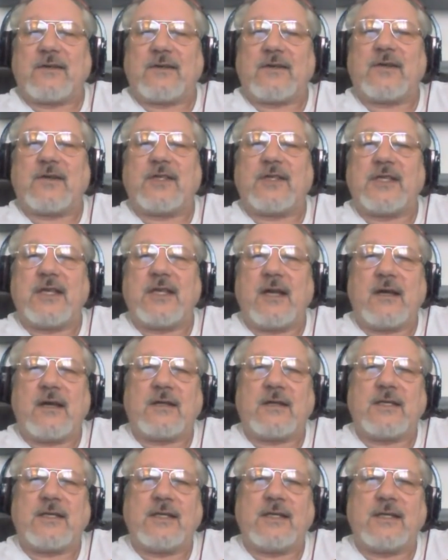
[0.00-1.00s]

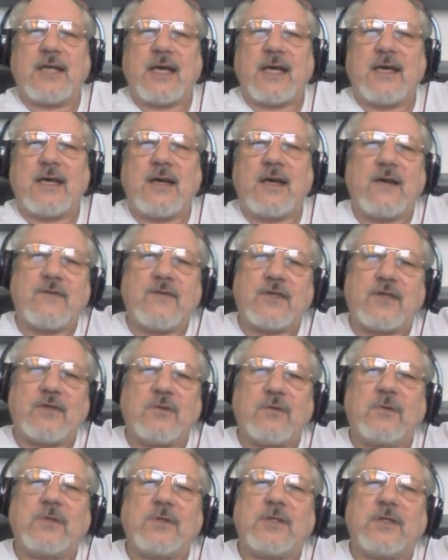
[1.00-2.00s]
Christianity taking over
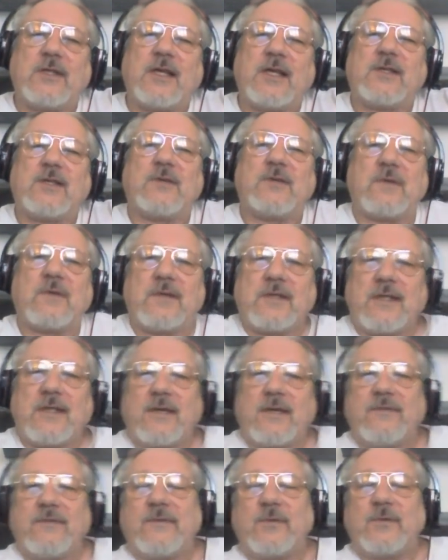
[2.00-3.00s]
schools and that sort of
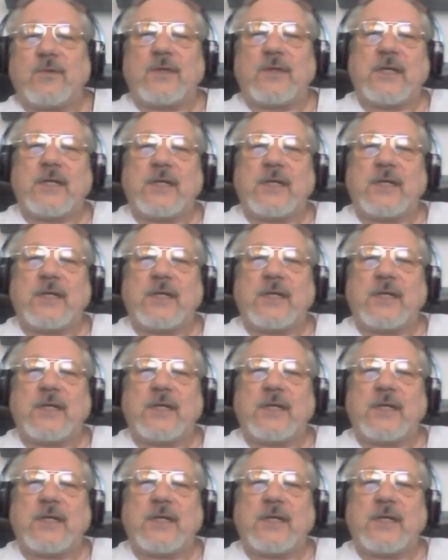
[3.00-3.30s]
stuff, or